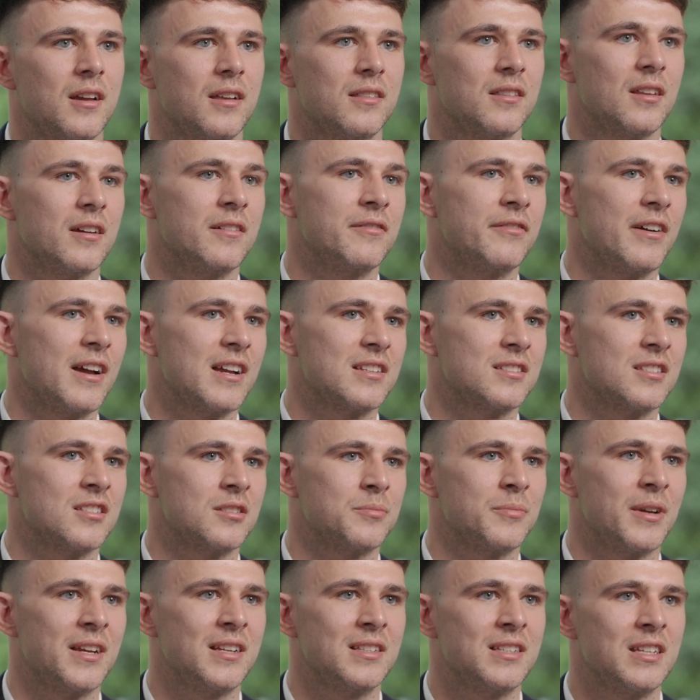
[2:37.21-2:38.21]
that
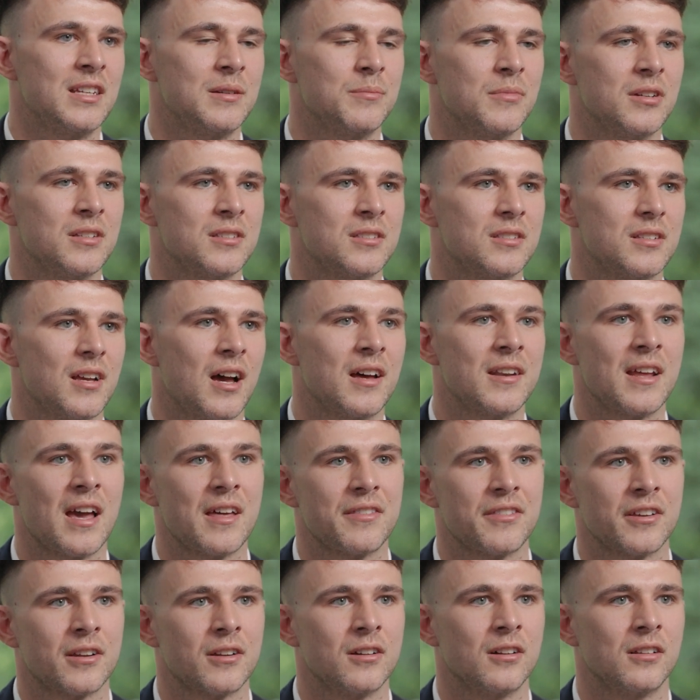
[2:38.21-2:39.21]
investors may deem as
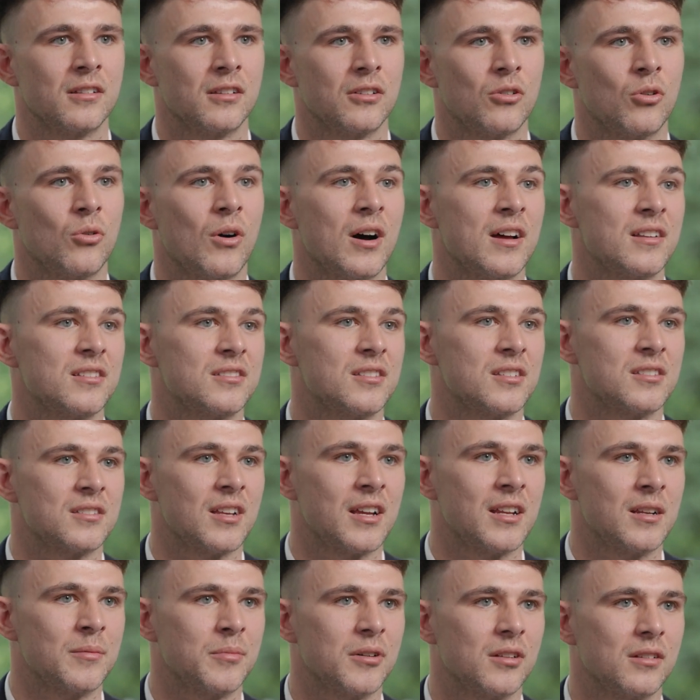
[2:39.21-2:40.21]
unethical or
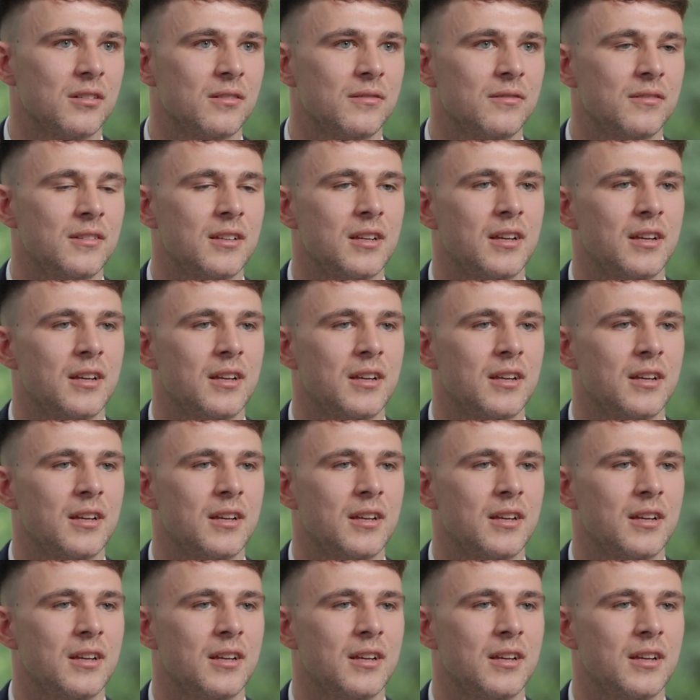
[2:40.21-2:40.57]
unsustainable.